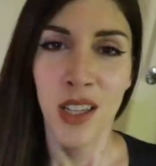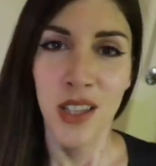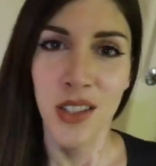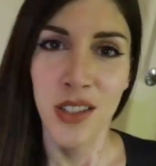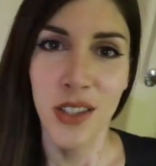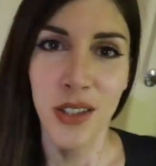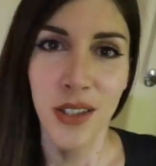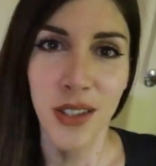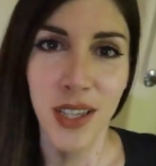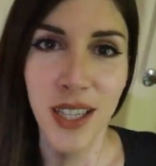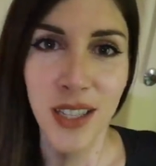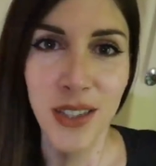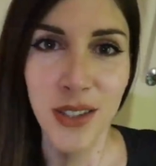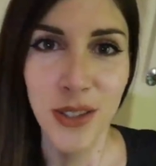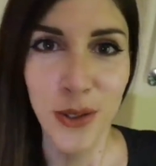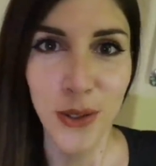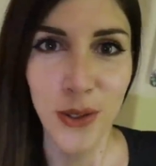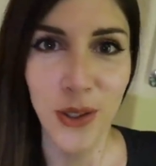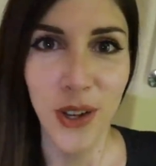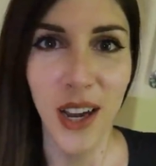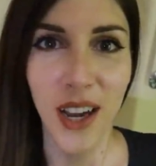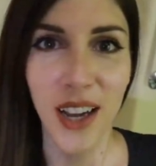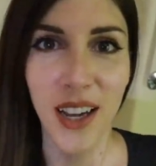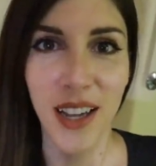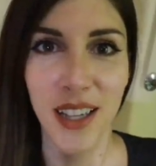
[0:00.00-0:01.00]
So guess who
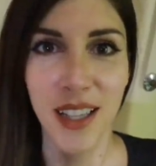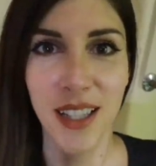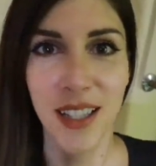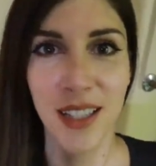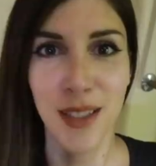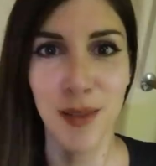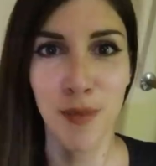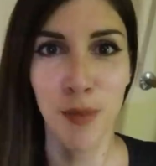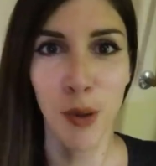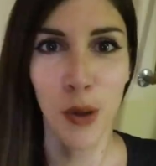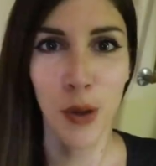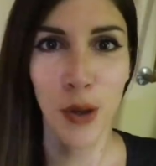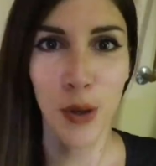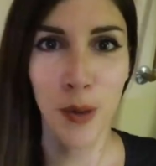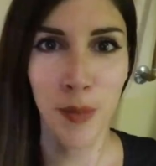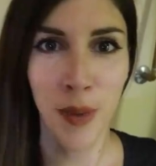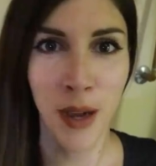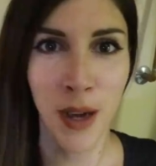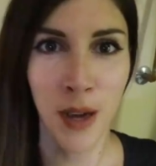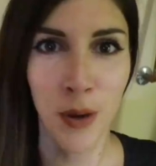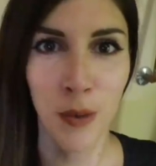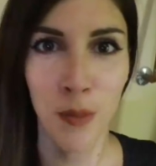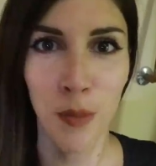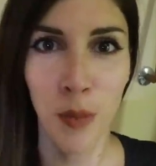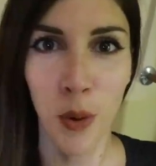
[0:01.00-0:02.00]
got his motor
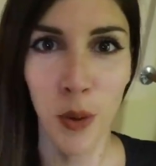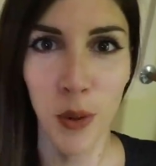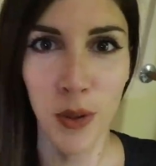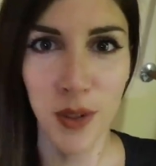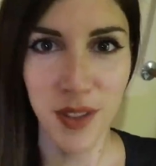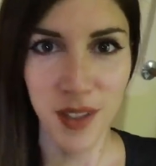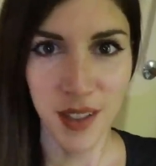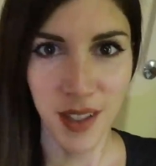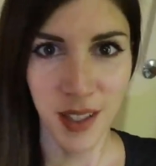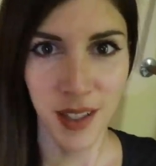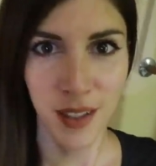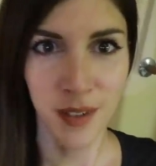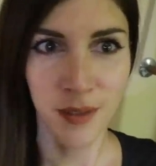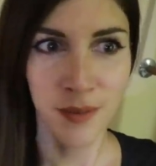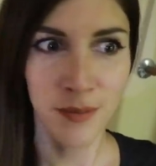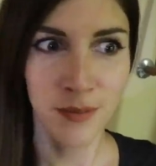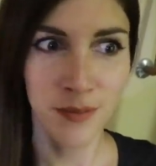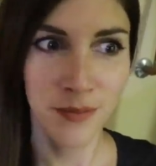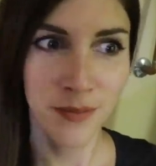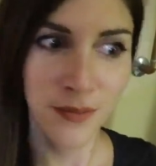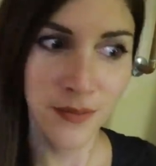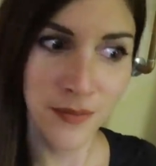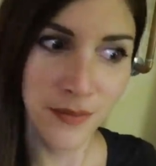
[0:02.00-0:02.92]
mount bolts in?